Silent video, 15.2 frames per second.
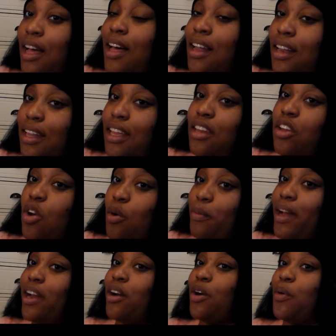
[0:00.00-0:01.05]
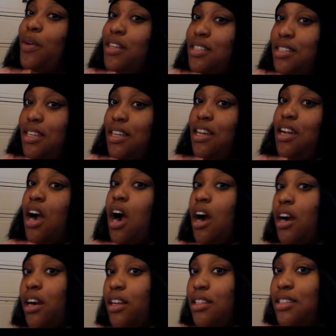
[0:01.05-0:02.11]
clean your micro SD
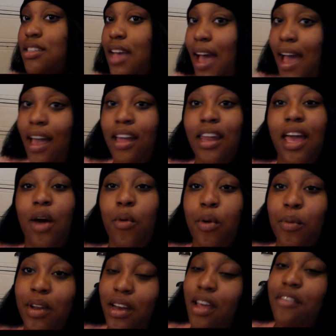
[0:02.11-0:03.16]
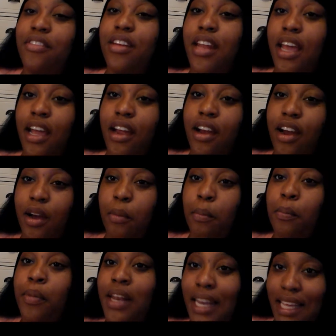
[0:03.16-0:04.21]
cards, act like we would never dare,
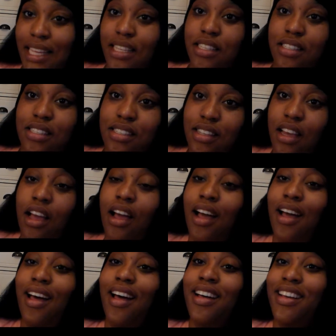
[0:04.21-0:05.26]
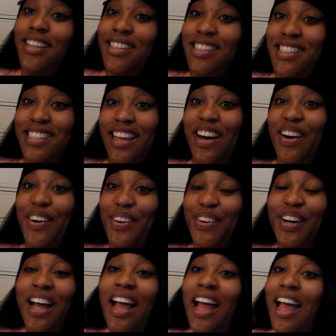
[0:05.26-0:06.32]
please.
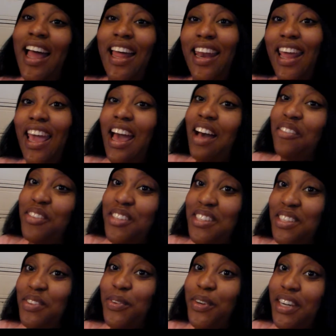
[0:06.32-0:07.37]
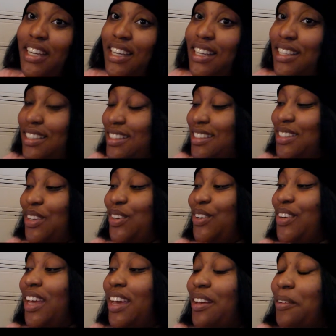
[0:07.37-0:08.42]
So they obviously were here,
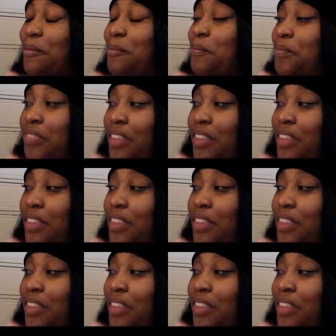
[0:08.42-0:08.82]
so yeah.